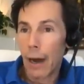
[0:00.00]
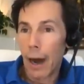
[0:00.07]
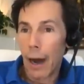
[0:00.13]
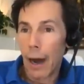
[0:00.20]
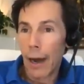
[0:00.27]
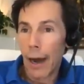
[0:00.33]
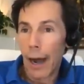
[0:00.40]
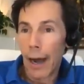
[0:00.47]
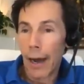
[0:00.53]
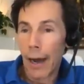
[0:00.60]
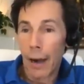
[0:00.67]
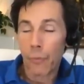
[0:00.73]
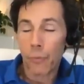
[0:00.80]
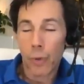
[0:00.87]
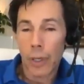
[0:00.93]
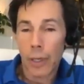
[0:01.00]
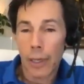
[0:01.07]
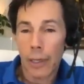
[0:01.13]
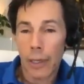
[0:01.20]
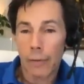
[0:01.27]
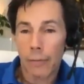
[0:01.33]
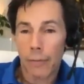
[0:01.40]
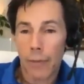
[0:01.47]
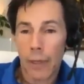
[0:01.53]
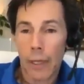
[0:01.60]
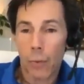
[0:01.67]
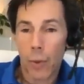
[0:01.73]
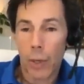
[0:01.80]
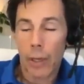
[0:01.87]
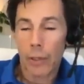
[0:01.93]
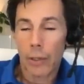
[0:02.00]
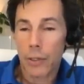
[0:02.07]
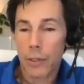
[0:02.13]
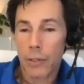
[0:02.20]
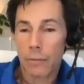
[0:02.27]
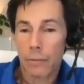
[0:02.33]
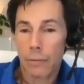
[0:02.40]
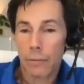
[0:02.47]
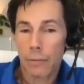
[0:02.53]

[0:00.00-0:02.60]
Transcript: I, I really think we can just